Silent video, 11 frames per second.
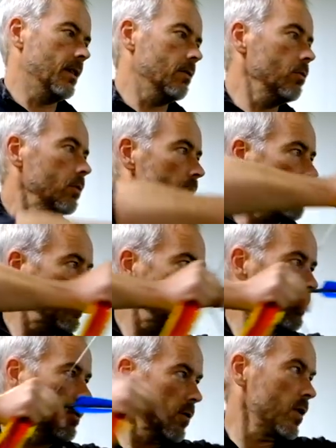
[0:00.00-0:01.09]
Oh, tip is
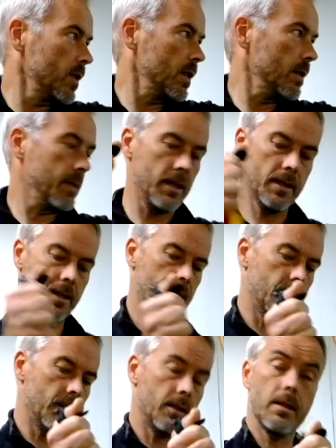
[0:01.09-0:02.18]
loose. My
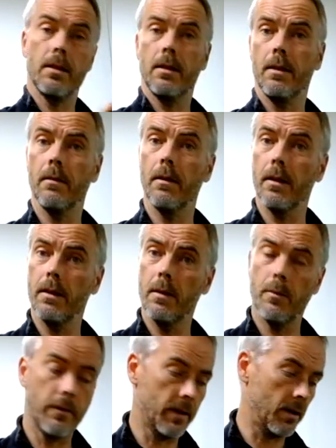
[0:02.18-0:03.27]
assistance.
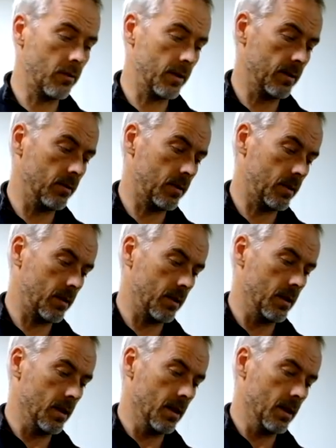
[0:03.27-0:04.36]
Tip of an arrow is loose.
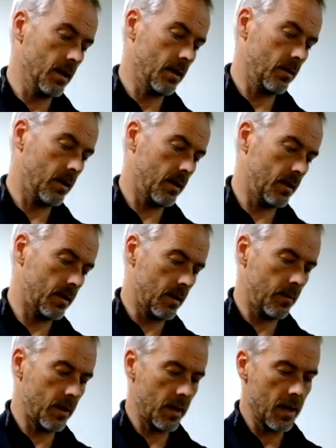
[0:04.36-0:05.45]
How can this
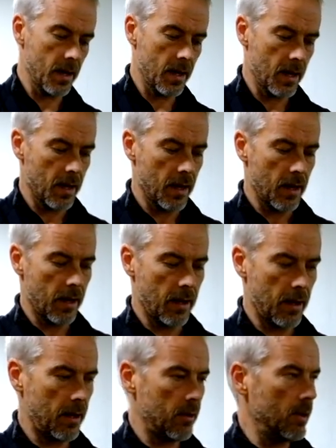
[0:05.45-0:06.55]
happen?
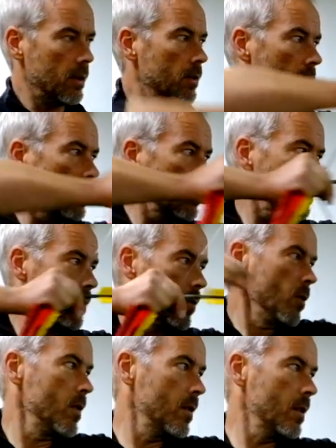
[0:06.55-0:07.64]
Yeah, you need to know
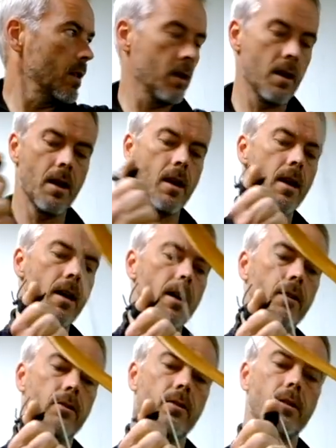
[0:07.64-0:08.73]

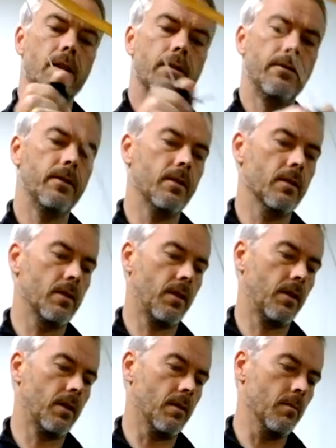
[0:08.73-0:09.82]
how to lift your
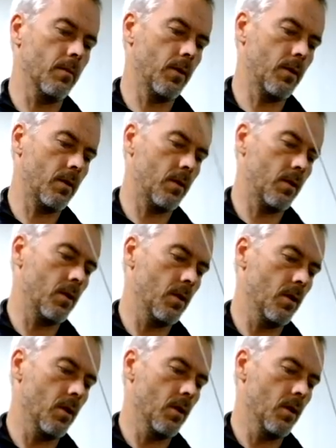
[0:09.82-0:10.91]
thumb
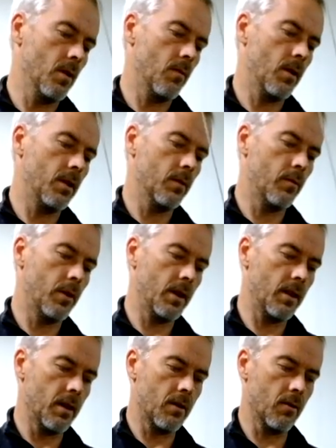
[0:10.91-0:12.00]
when you bring
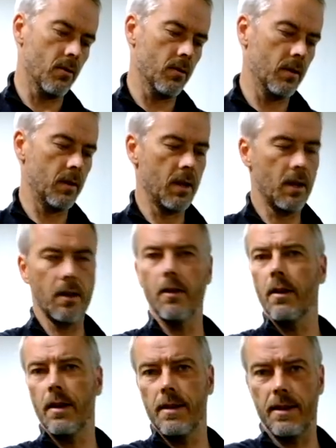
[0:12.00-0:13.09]
the arrow on, then you
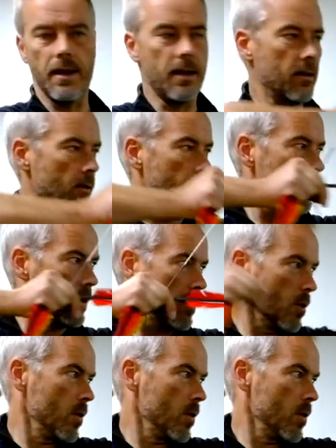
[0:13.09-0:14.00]
can slide over.